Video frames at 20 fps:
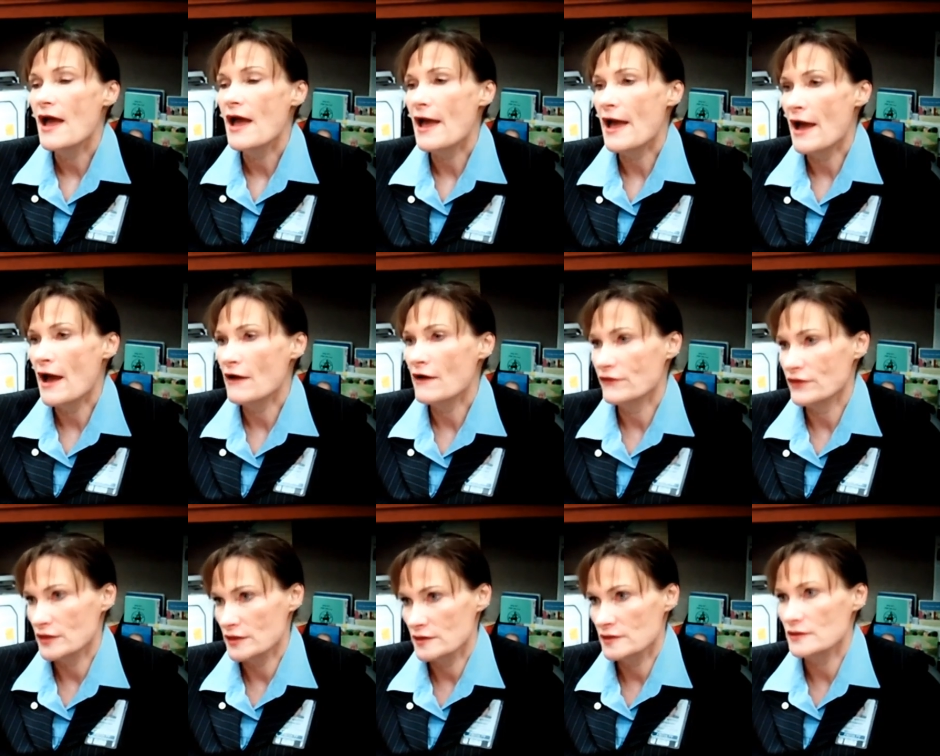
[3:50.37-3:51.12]

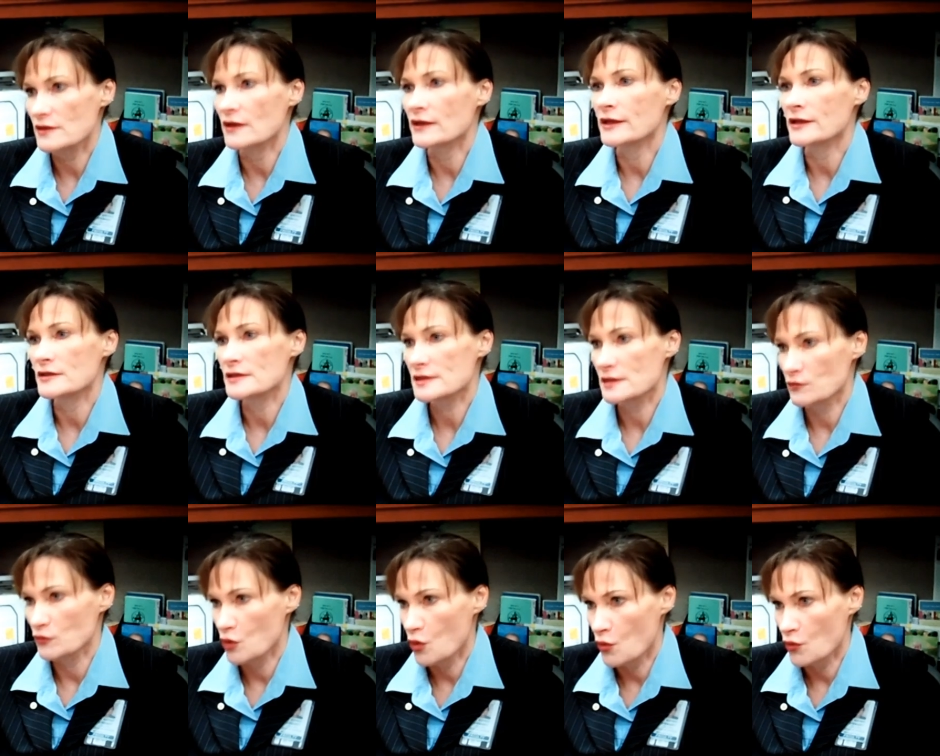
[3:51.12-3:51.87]
Half is, again,
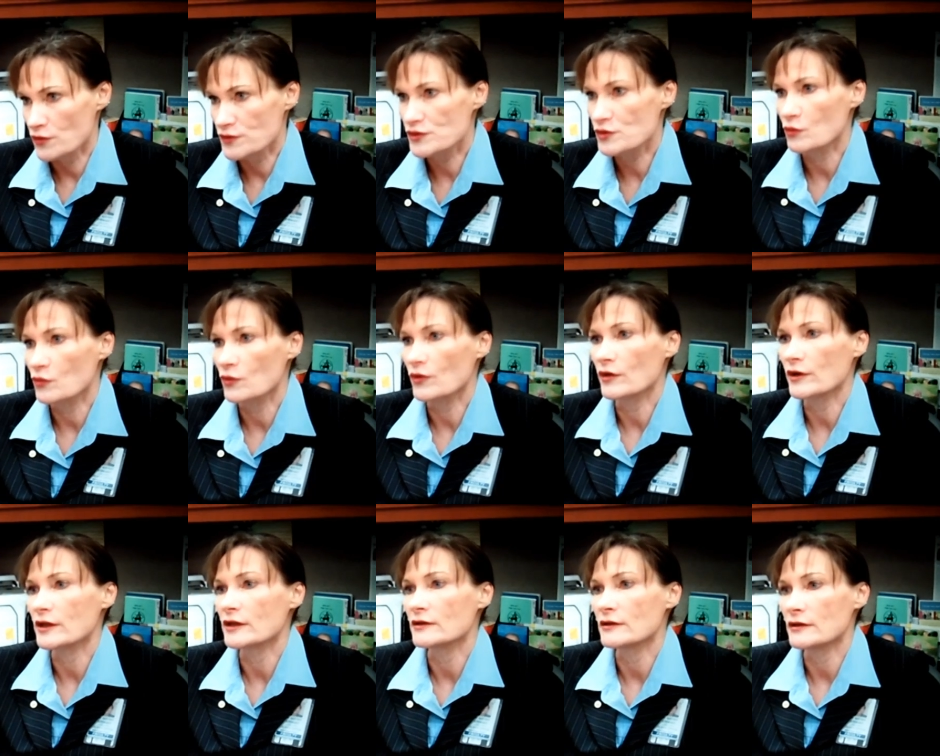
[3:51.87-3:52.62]
some
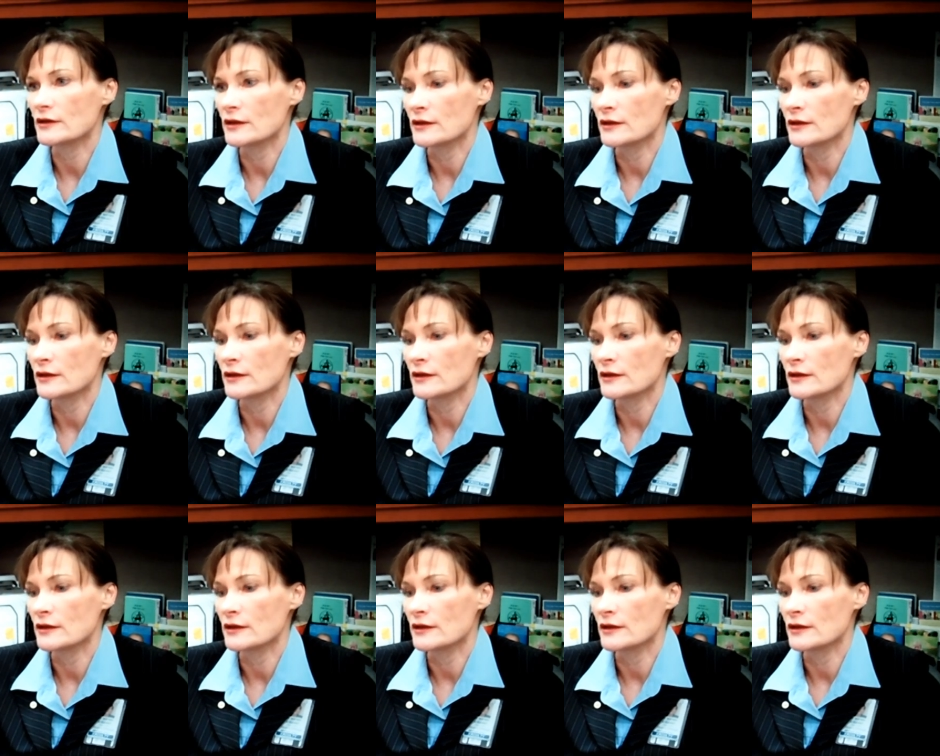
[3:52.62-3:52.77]
coursework in,